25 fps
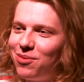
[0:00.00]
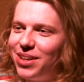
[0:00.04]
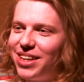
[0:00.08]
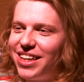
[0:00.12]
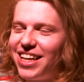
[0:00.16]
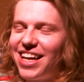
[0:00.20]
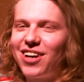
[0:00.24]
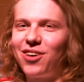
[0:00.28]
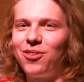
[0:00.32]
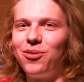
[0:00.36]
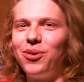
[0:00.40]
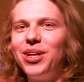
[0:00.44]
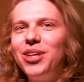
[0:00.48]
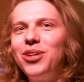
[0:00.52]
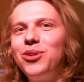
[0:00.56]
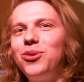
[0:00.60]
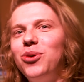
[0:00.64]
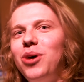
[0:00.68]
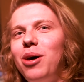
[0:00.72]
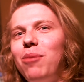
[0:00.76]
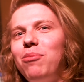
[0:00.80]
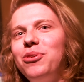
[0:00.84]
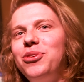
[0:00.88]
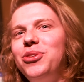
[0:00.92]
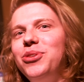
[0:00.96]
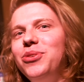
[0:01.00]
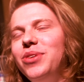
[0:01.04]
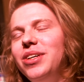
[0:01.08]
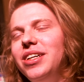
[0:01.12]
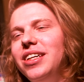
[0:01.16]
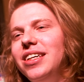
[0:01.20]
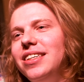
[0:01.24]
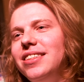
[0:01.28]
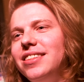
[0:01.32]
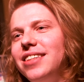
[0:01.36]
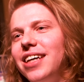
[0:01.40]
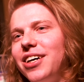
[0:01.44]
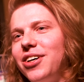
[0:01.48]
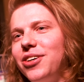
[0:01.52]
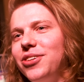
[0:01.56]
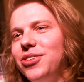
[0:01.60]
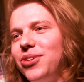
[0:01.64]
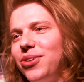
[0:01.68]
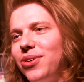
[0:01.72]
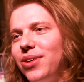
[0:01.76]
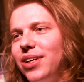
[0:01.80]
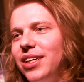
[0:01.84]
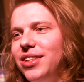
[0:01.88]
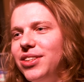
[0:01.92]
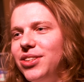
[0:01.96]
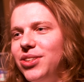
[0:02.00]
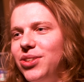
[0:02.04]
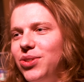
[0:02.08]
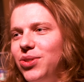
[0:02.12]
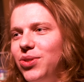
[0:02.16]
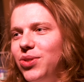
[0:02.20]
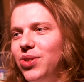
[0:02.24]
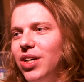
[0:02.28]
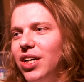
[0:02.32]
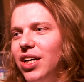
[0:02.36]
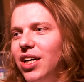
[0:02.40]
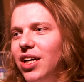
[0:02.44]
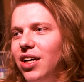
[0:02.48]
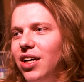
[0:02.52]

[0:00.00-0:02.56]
but that are really cool opportunities that could turn into